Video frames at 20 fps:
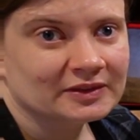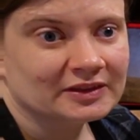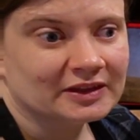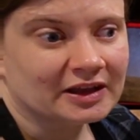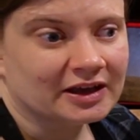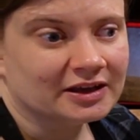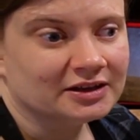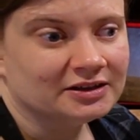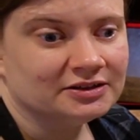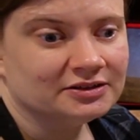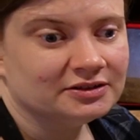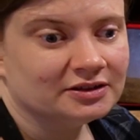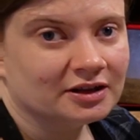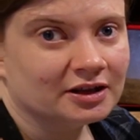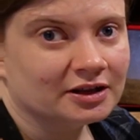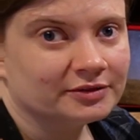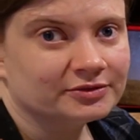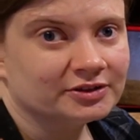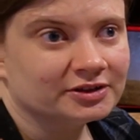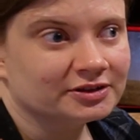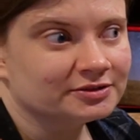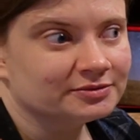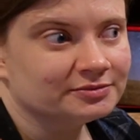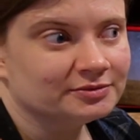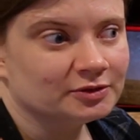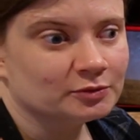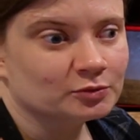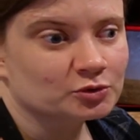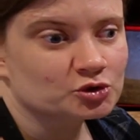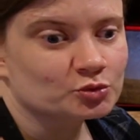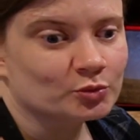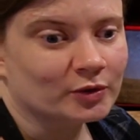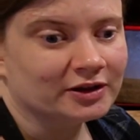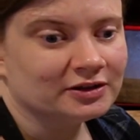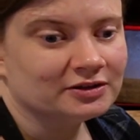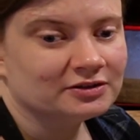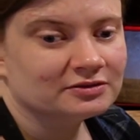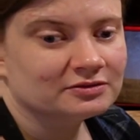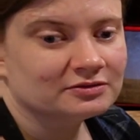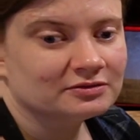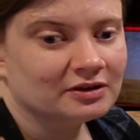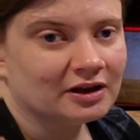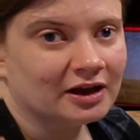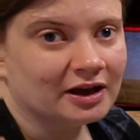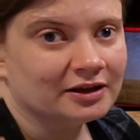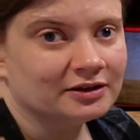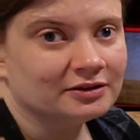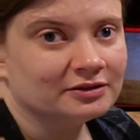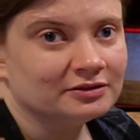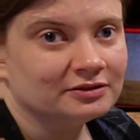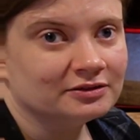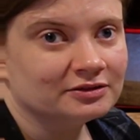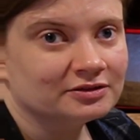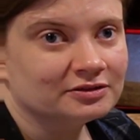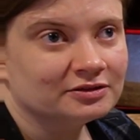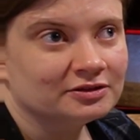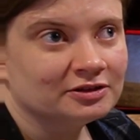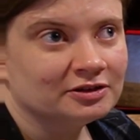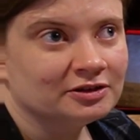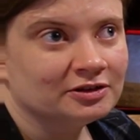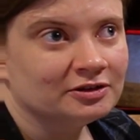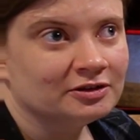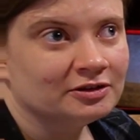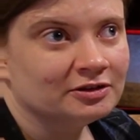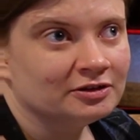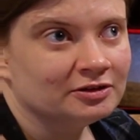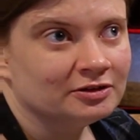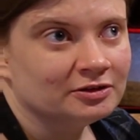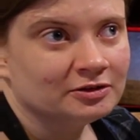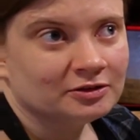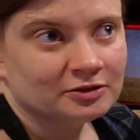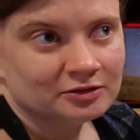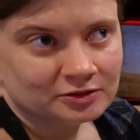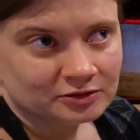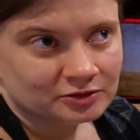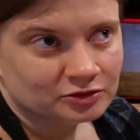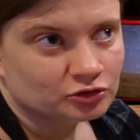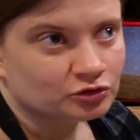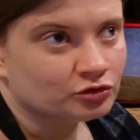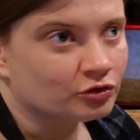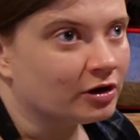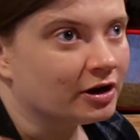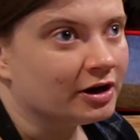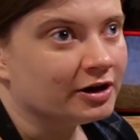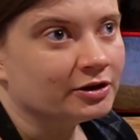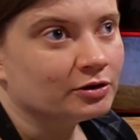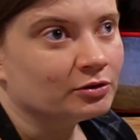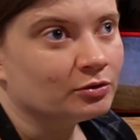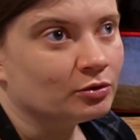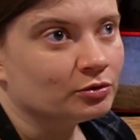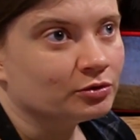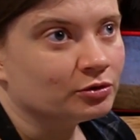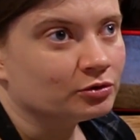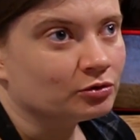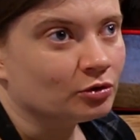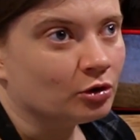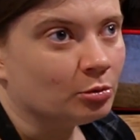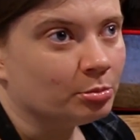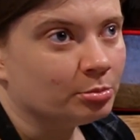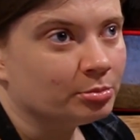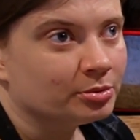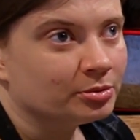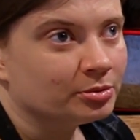they loved it. It was wet and dry on the top,